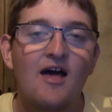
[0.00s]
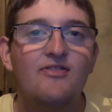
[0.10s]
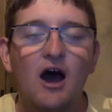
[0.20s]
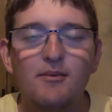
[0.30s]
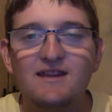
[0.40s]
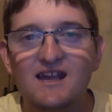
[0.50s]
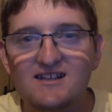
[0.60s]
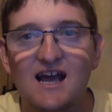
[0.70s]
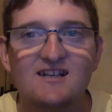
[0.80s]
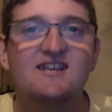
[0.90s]
That'll be the
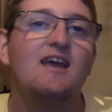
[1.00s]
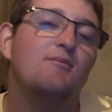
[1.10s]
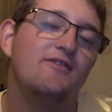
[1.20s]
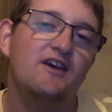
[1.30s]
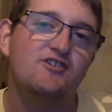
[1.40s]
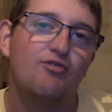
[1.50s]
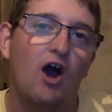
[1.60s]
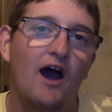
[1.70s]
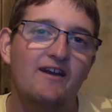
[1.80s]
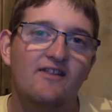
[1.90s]
exact same with this
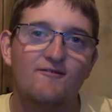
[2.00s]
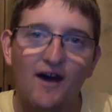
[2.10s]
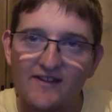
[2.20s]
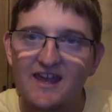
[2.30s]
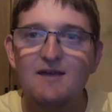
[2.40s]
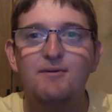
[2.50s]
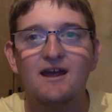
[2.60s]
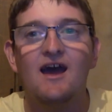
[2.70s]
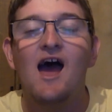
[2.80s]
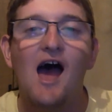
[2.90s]
ride. And the fact they're keeping
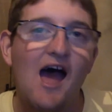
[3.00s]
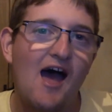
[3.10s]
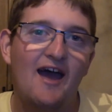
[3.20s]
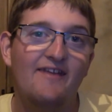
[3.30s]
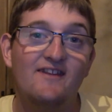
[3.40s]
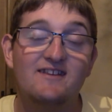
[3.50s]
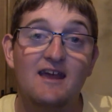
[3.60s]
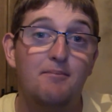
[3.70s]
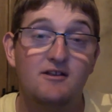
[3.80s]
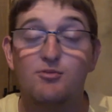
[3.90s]
it uh, in and the
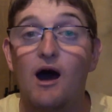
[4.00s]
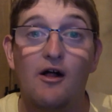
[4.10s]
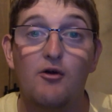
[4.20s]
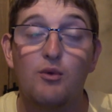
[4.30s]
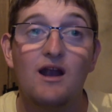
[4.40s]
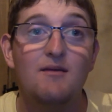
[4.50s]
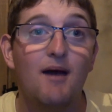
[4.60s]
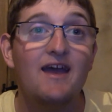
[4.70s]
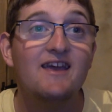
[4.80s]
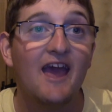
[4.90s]
dip as well will really
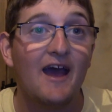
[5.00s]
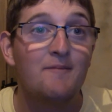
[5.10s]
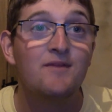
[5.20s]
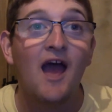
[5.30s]
make it.